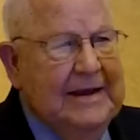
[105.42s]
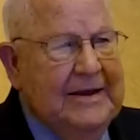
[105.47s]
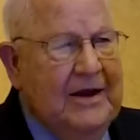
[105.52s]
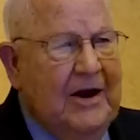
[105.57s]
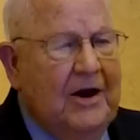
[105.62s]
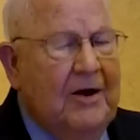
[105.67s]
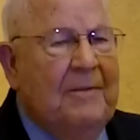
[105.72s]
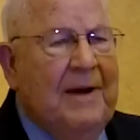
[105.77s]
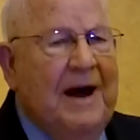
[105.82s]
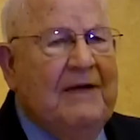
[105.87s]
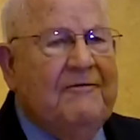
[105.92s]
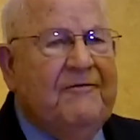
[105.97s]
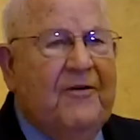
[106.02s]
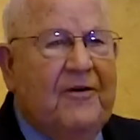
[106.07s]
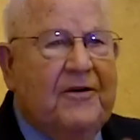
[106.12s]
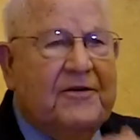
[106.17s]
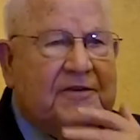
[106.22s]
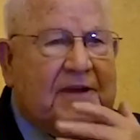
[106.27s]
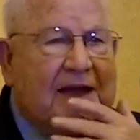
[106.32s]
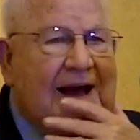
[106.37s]
You know, my
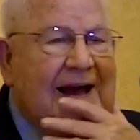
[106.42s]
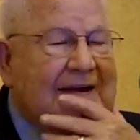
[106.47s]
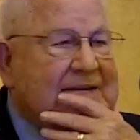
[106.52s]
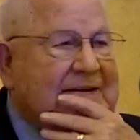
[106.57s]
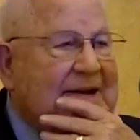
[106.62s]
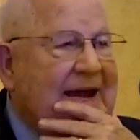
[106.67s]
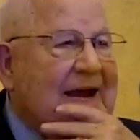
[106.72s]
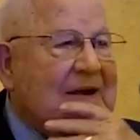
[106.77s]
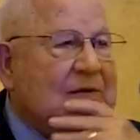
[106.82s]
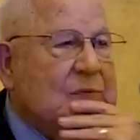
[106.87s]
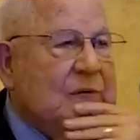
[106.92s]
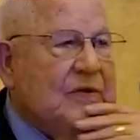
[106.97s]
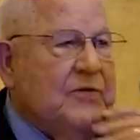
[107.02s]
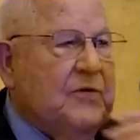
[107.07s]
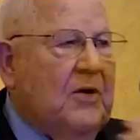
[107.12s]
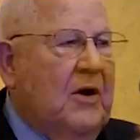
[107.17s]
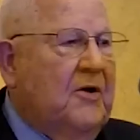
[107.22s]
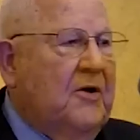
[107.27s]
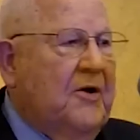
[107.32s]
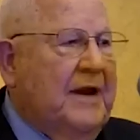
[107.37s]
first contact
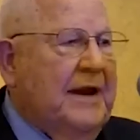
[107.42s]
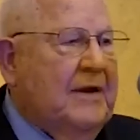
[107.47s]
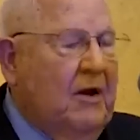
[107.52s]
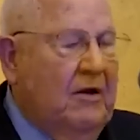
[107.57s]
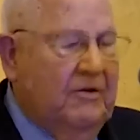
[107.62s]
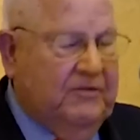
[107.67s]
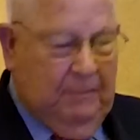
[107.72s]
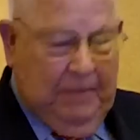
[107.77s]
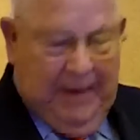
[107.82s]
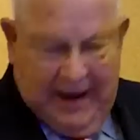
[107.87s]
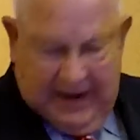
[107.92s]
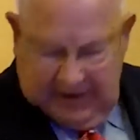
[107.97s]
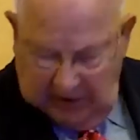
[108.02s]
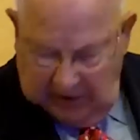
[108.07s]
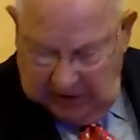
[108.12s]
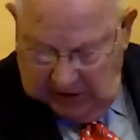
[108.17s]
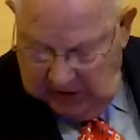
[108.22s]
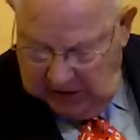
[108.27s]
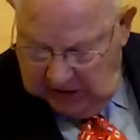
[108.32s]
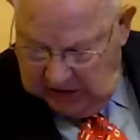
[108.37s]
with Rotary goes back
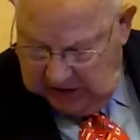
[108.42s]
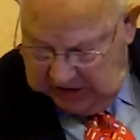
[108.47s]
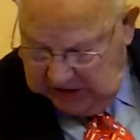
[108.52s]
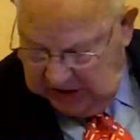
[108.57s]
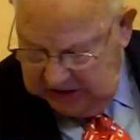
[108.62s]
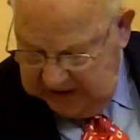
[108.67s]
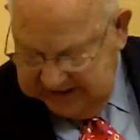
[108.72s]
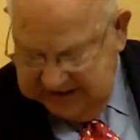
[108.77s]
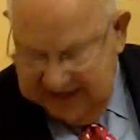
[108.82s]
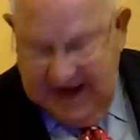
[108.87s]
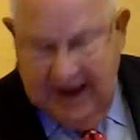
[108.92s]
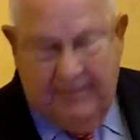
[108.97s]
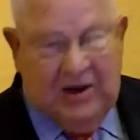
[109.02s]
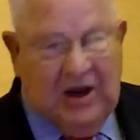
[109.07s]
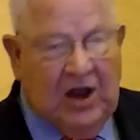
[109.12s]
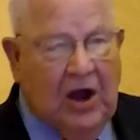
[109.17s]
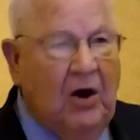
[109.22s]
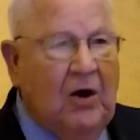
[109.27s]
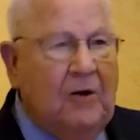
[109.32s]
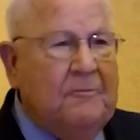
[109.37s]
a long, long time
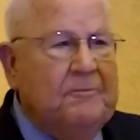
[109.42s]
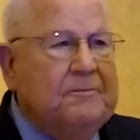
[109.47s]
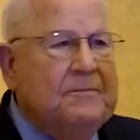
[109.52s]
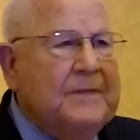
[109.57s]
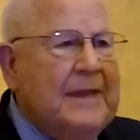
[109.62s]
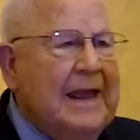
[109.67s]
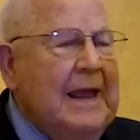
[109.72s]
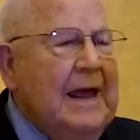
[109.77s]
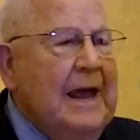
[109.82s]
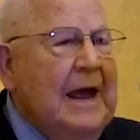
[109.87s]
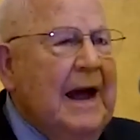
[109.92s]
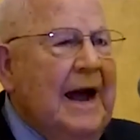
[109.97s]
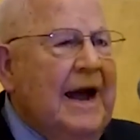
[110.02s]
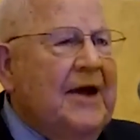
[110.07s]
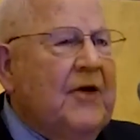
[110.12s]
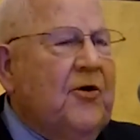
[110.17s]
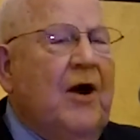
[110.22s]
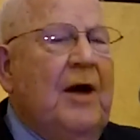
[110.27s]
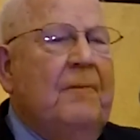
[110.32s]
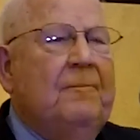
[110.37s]
ago.
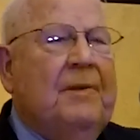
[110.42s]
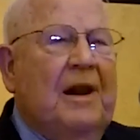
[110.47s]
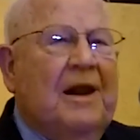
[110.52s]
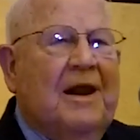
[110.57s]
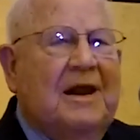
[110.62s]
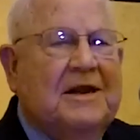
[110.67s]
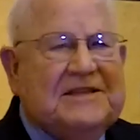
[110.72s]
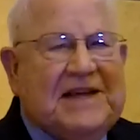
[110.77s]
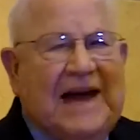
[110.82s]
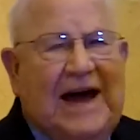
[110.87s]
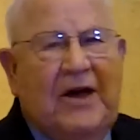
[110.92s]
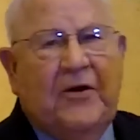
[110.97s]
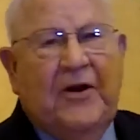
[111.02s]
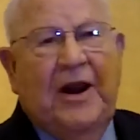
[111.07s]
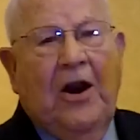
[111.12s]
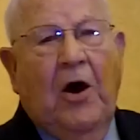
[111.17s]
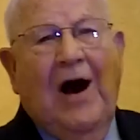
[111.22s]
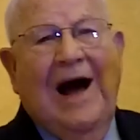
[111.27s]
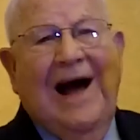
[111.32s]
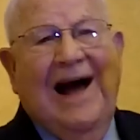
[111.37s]
I grew up in a little town
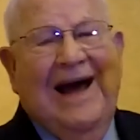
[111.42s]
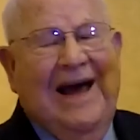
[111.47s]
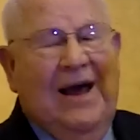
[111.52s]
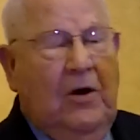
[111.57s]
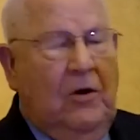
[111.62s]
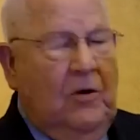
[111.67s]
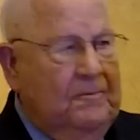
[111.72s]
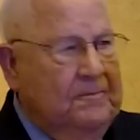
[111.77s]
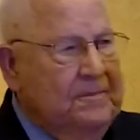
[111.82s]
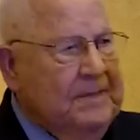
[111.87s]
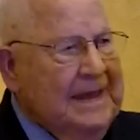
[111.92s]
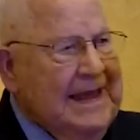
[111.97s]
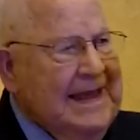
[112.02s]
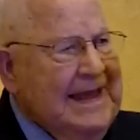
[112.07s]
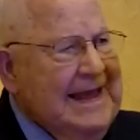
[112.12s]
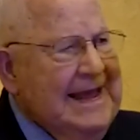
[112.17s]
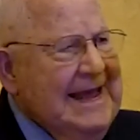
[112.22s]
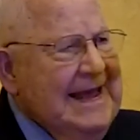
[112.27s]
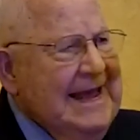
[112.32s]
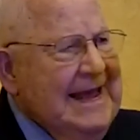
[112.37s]
in Ohio,
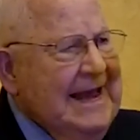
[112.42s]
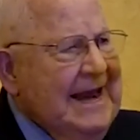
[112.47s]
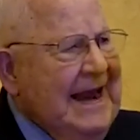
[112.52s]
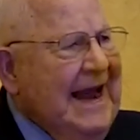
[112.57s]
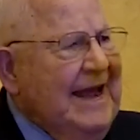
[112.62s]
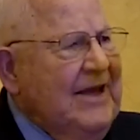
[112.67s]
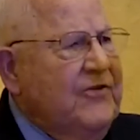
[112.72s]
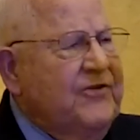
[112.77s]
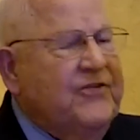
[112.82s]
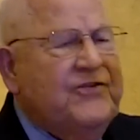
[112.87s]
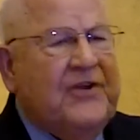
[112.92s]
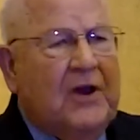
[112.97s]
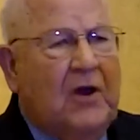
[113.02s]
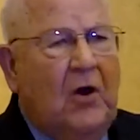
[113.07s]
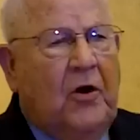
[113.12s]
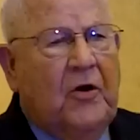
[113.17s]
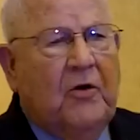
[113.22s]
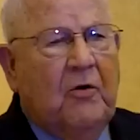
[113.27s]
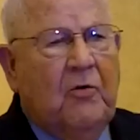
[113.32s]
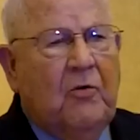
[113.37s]
and I used to
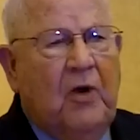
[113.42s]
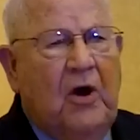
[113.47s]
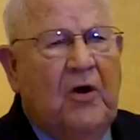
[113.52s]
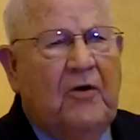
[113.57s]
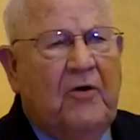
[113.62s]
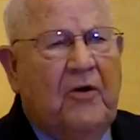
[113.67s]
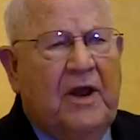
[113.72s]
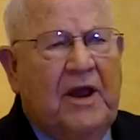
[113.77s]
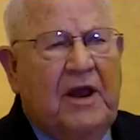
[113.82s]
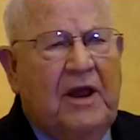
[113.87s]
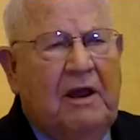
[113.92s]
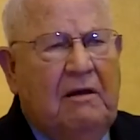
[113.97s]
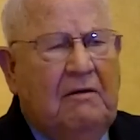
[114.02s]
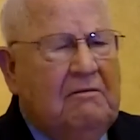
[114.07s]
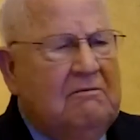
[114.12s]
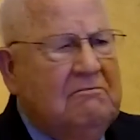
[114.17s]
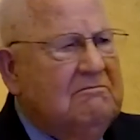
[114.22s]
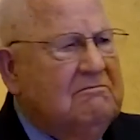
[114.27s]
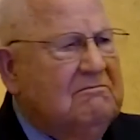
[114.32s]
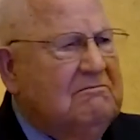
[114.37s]
go to
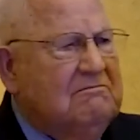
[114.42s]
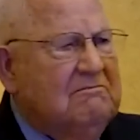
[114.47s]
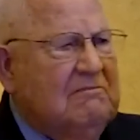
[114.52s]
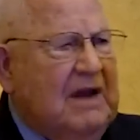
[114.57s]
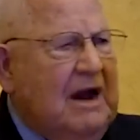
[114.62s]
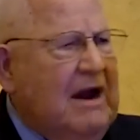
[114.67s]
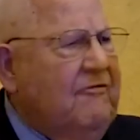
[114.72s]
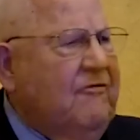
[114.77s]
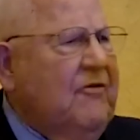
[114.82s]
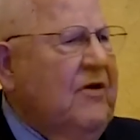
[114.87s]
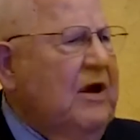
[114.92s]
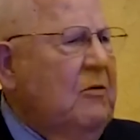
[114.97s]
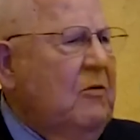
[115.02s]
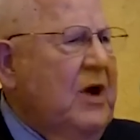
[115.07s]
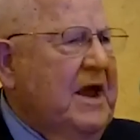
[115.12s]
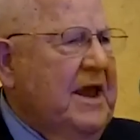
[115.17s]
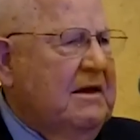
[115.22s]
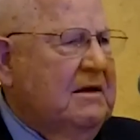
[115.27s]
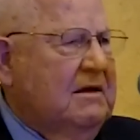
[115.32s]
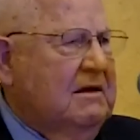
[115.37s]
Rotary every
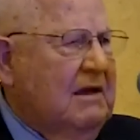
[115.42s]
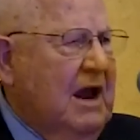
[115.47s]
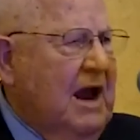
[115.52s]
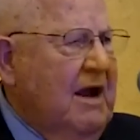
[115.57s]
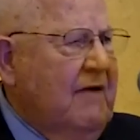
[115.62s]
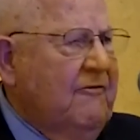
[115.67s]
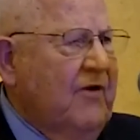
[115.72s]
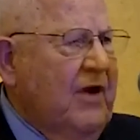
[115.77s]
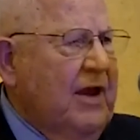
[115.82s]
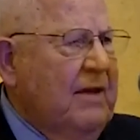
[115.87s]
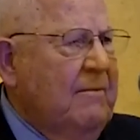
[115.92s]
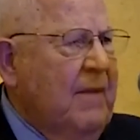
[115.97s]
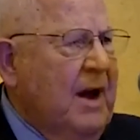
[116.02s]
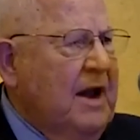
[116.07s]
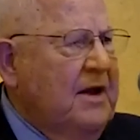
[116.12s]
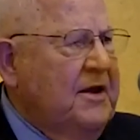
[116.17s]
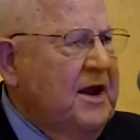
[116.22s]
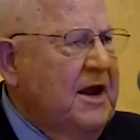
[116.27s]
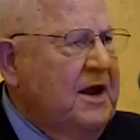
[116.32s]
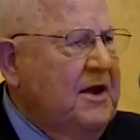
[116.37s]
week. Every
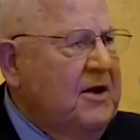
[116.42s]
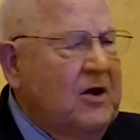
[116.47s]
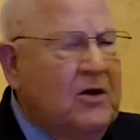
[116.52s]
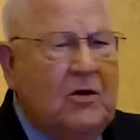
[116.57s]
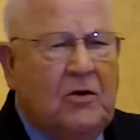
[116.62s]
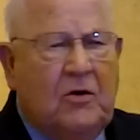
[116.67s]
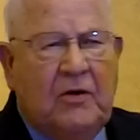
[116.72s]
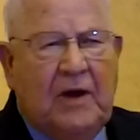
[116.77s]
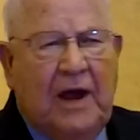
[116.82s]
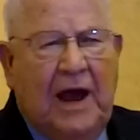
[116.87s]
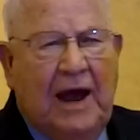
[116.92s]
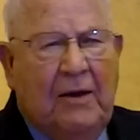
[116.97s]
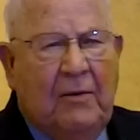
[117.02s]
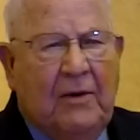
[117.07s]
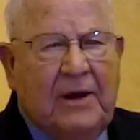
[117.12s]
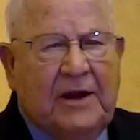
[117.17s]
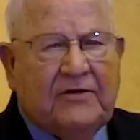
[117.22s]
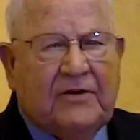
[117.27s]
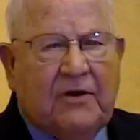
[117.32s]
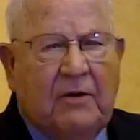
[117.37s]
Monday noon, I
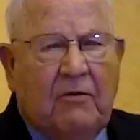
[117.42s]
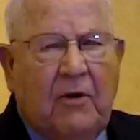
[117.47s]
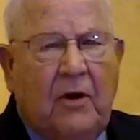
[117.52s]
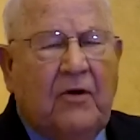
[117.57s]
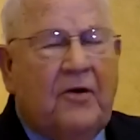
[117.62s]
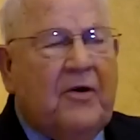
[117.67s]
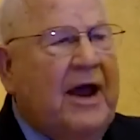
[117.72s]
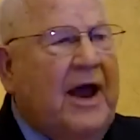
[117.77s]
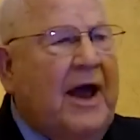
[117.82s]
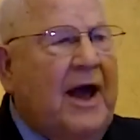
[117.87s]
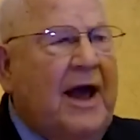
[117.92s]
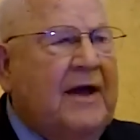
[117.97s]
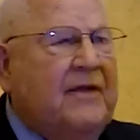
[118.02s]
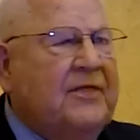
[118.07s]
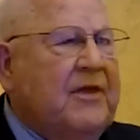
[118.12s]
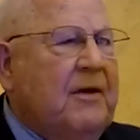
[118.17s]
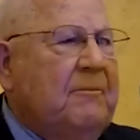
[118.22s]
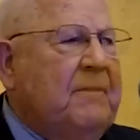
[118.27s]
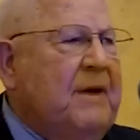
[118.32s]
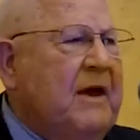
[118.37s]
went to Rotary. I
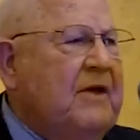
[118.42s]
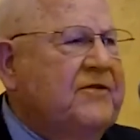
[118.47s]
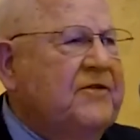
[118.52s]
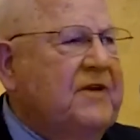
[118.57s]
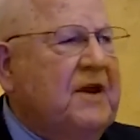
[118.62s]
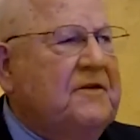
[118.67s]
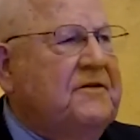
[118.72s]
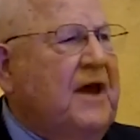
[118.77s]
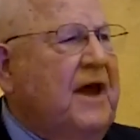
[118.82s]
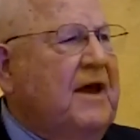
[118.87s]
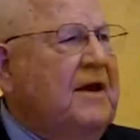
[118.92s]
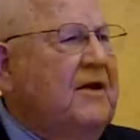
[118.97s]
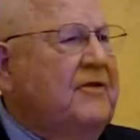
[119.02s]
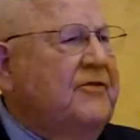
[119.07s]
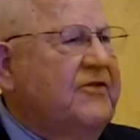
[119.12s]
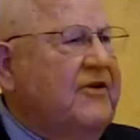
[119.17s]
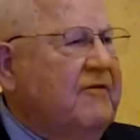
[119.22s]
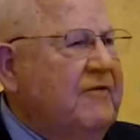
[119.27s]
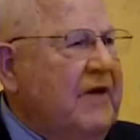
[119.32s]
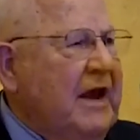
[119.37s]
had the best
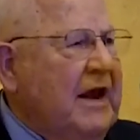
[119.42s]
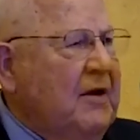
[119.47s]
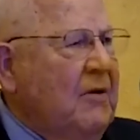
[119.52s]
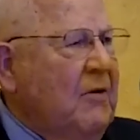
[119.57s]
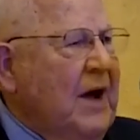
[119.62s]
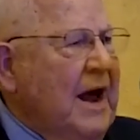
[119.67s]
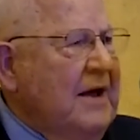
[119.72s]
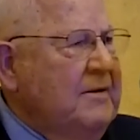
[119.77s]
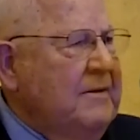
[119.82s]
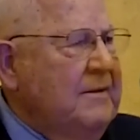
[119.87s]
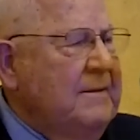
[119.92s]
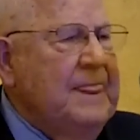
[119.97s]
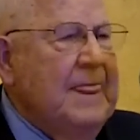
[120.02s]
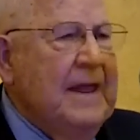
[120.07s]
attendance of anyone